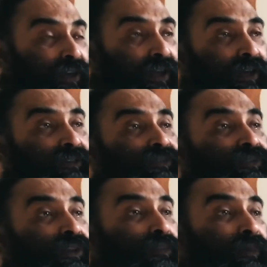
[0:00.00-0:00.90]

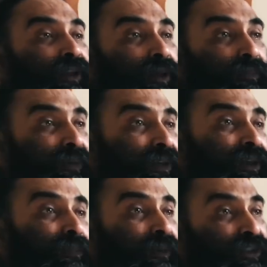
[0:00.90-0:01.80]
relaxed in my company,
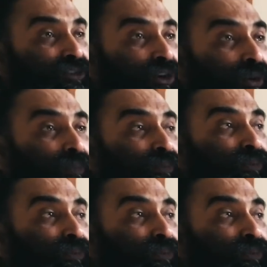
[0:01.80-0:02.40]
in my job,